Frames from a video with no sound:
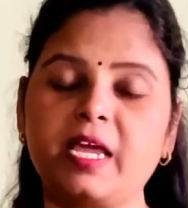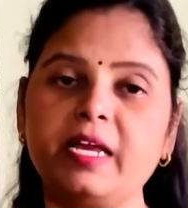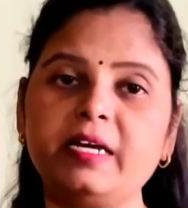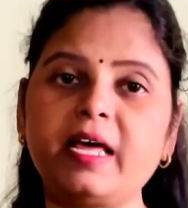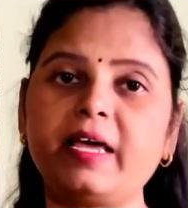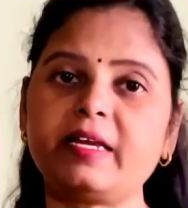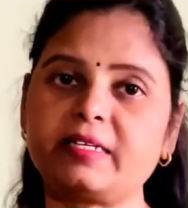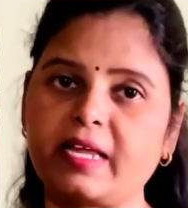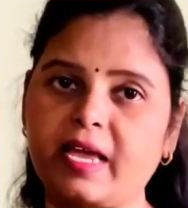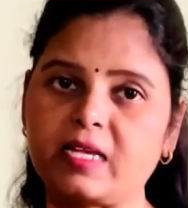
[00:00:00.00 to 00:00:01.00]

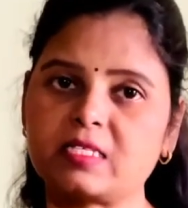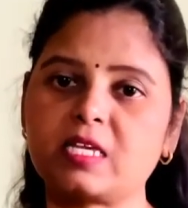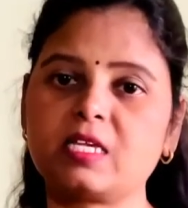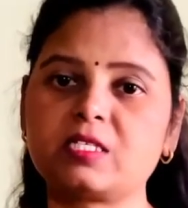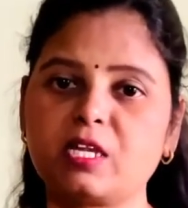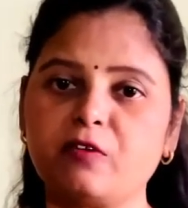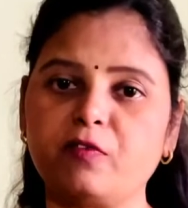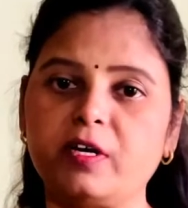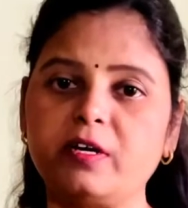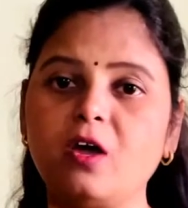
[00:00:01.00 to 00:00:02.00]
Indirect tax is
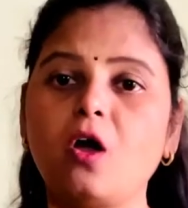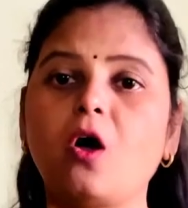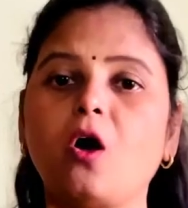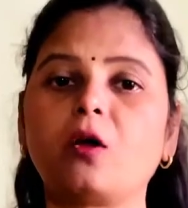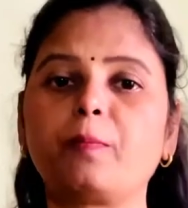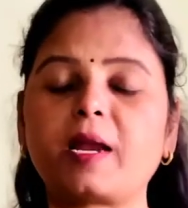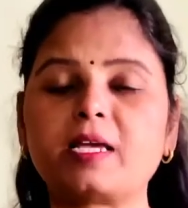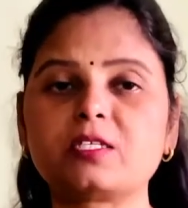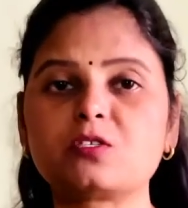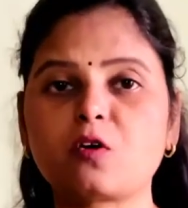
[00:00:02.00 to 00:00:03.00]
levied on
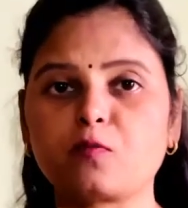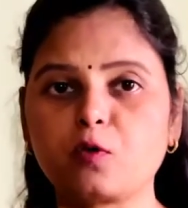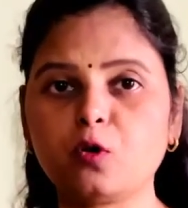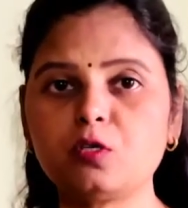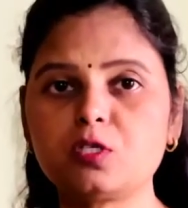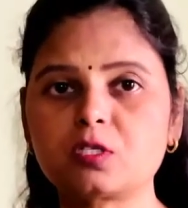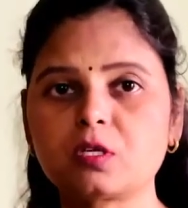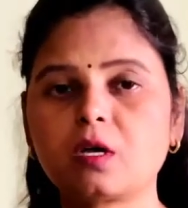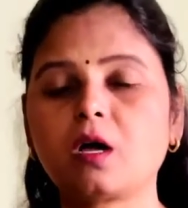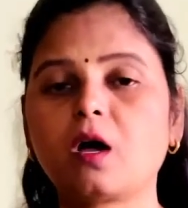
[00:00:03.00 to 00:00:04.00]
prices of goods
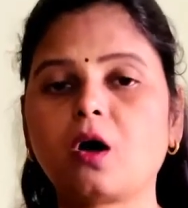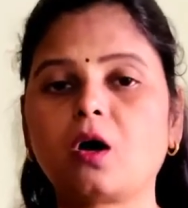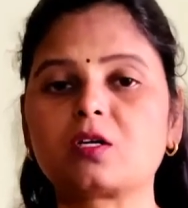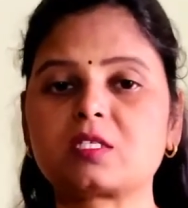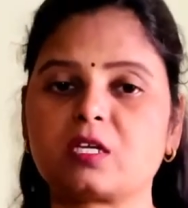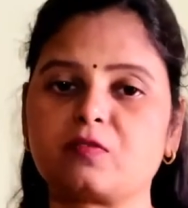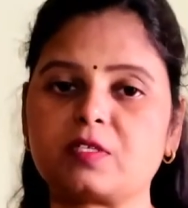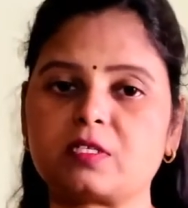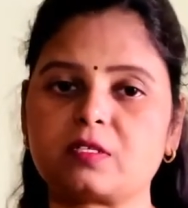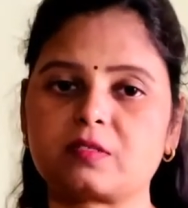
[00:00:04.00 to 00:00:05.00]
or
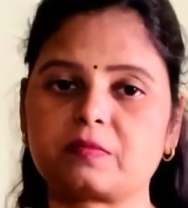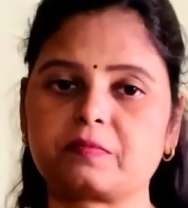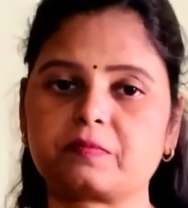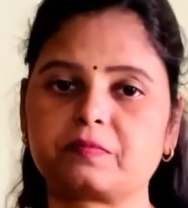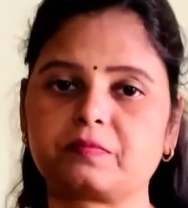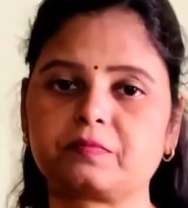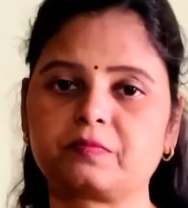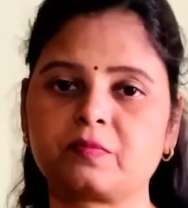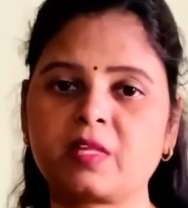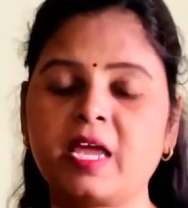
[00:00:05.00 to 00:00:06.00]
services.
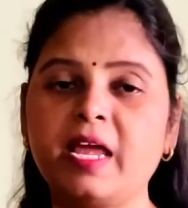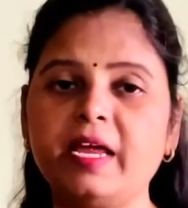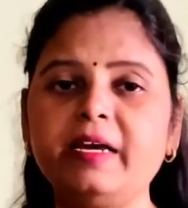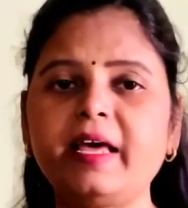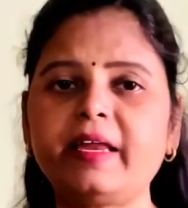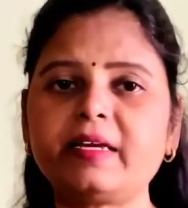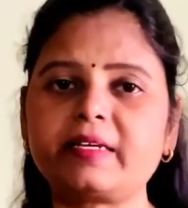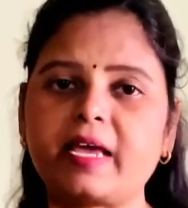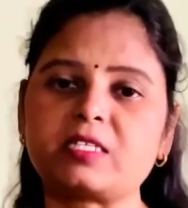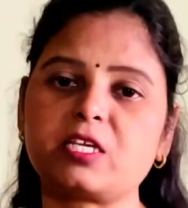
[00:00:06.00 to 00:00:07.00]
Indirect
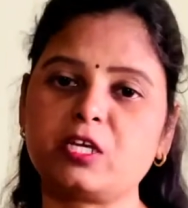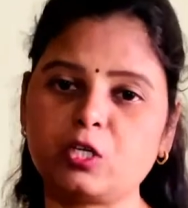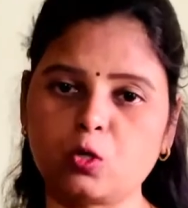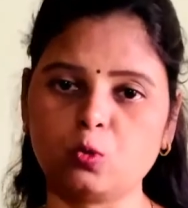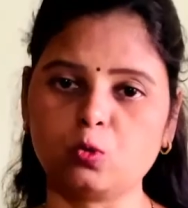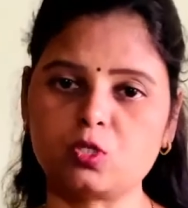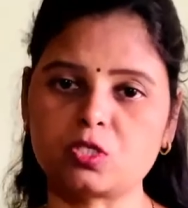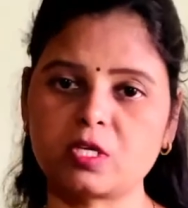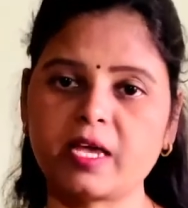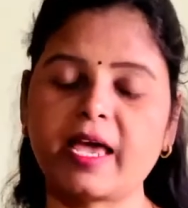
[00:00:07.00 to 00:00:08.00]
tax includes
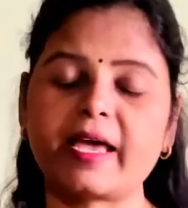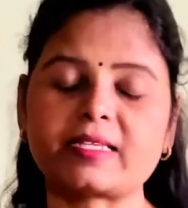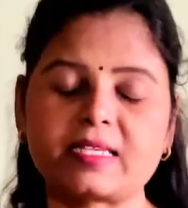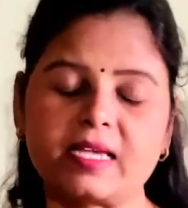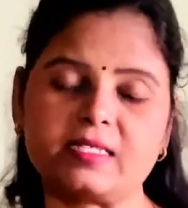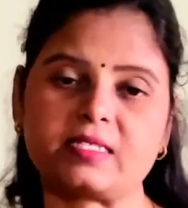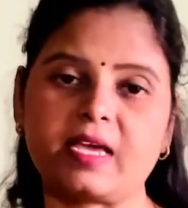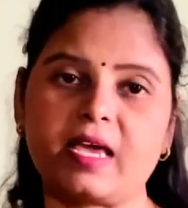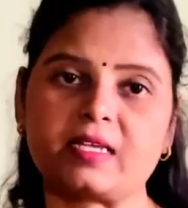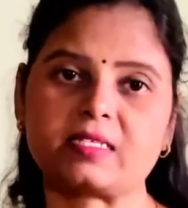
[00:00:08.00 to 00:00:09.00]
excise
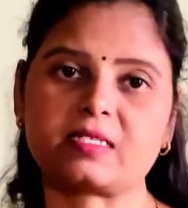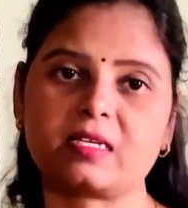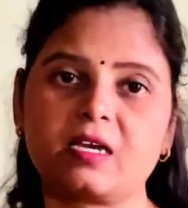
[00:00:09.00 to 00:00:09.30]
tax,